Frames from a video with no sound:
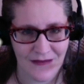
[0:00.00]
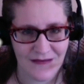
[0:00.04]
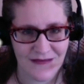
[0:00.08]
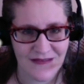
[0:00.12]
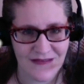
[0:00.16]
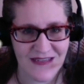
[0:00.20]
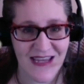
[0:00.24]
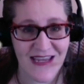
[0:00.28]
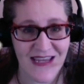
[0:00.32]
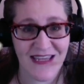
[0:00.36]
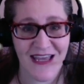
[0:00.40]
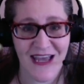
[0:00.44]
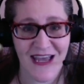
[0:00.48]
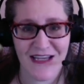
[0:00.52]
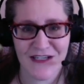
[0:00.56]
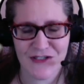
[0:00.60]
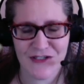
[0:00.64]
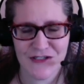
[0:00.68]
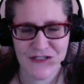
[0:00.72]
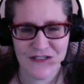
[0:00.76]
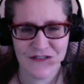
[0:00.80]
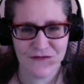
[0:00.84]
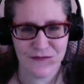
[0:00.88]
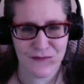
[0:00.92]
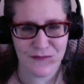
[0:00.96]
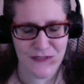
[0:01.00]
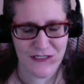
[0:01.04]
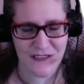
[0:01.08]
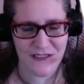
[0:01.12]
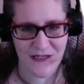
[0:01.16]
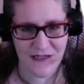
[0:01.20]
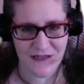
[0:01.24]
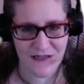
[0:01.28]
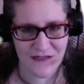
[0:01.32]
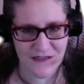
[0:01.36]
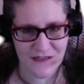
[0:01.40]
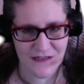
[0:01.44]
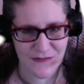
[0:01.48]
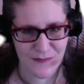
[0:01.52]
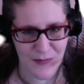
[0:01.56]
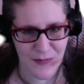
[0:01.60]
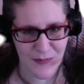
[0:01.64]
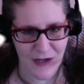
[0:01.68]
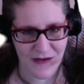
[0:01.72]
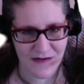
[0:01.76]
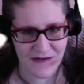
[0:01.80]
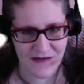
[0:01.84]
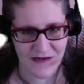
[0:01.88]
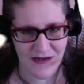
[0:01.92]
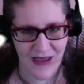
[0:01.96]
Take actions from today's
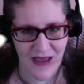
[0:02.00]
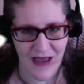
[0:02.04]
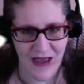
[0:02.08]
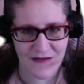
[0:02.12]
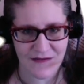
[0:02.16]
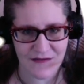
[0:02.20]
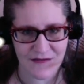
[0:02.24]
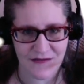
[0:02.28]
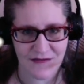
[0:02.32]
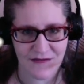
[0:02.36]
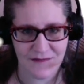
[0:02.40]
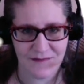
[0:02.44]
podcast.